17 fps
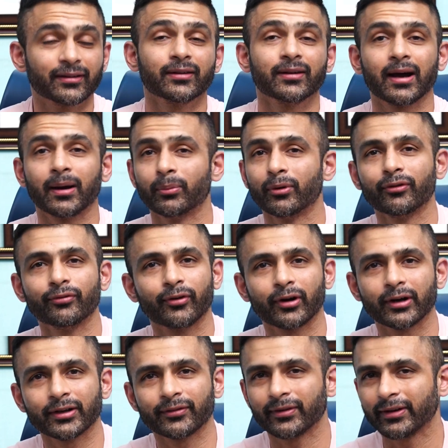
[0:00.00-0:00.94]
Even above
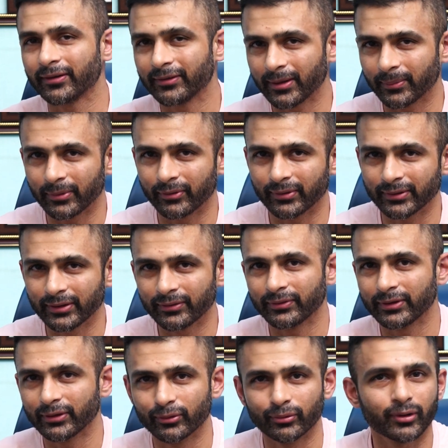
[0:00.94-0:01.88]
forty-five, number one,
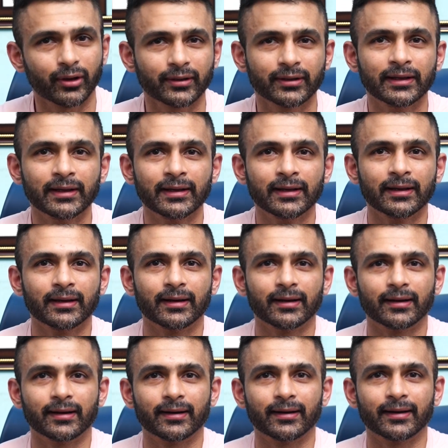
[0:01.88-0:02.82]
we do not
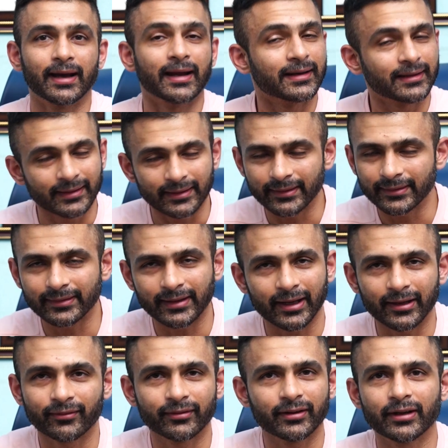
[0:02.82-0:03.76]
uh, encourage
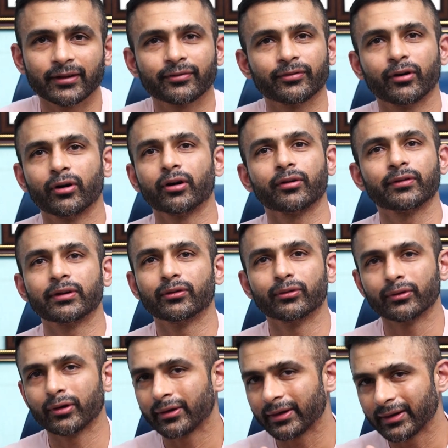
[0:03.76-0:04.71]
I V F or we
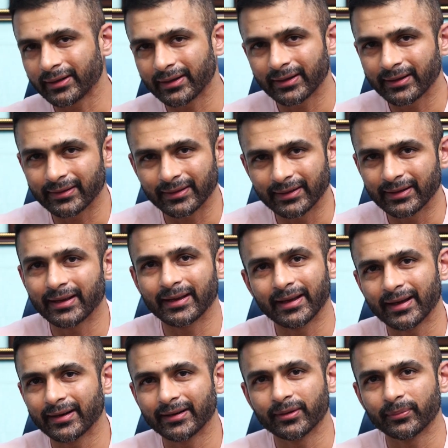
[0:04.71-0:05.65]
do not encourage any
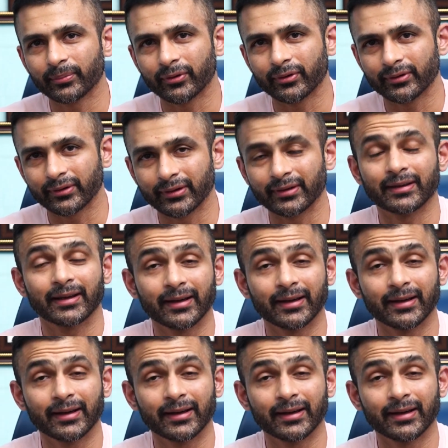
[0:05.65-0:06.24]
A R T procedures.